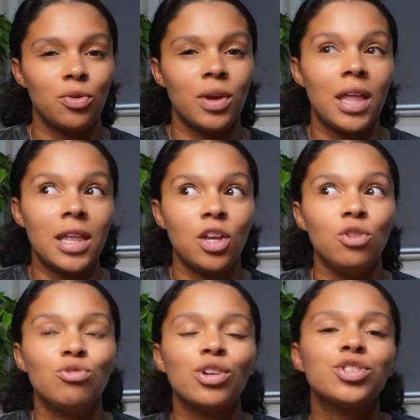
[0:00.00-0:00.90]
you and
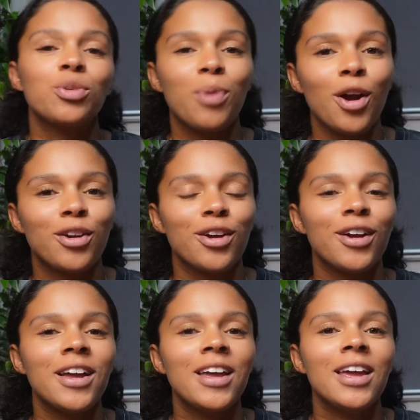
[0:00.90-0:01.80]
that you trust your
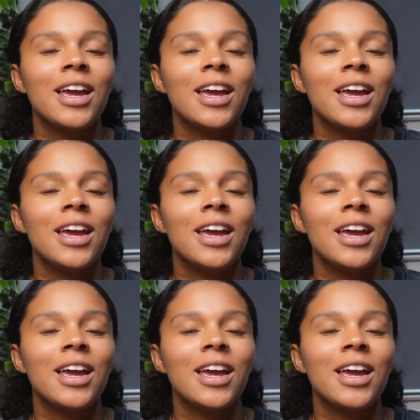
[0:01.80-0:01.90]
partner